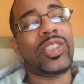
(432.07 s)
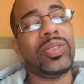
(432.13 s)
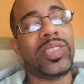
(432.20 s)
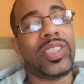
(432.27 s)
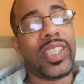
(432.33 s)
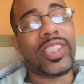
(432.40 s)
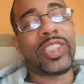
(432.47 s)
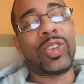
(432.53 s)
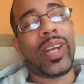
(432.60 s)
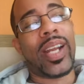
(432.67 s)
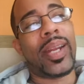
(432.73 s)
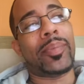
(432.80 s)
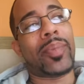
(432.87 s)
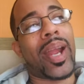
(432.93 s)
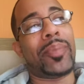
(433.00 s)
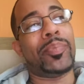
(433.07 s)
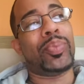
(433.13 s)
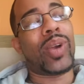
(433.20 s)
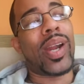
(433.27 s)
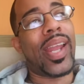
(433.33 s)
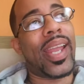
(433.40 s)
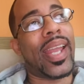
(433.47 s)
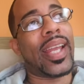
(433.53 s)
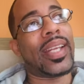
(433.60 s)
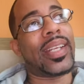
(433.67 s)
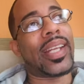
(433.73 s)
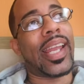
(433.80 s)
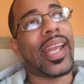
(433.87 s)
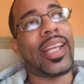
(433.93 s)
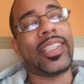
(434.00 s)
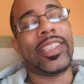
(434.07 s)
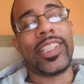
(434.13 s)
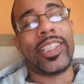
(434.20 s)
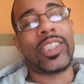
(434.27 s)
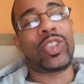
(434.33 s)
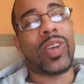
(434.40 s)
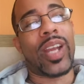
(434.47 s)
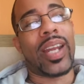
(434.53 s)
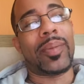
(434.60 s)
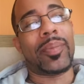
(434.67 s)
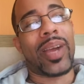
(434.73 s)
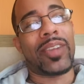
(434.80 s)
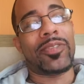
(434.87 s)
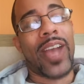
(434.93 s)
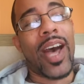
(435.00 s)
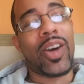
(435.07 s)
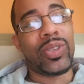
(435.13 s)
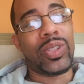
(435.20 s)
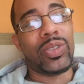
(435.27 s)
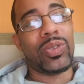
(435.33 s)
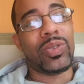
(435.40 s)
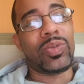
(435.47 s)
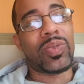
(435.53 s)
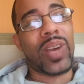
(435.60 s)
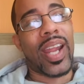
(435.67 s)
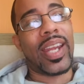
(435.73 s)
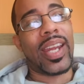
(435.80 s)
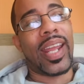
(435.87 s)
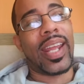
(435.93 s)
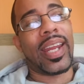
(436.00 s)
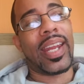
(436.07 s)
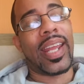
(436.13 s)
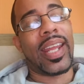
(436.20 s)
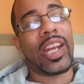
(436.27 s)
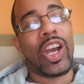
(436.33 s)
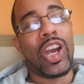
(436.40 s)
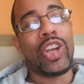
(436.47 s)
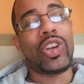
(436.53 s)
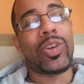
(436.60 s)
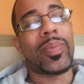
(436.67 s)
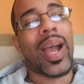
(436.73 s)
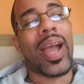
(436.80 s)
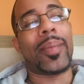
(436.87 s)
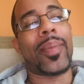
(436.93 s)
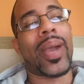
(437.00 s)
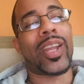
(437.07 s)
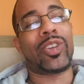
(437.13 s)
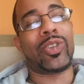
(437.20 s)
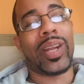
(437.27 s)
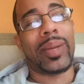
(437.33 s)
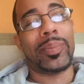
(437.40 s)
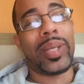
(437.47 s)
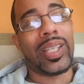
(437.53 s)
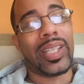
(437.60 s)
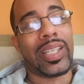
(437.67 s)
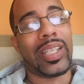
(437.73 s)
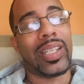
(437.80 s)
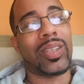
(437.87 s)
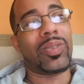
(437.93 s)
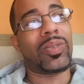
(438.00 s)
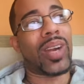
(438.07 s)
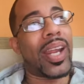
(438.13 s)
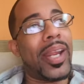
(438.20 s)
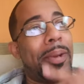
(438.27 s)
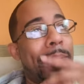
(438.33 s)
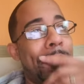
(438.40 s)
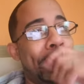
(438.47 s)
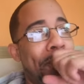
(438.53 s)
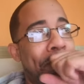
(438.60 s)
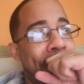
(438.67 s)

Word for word: to discredit my brand and discredit my value, right? And and undermine my credibility, right?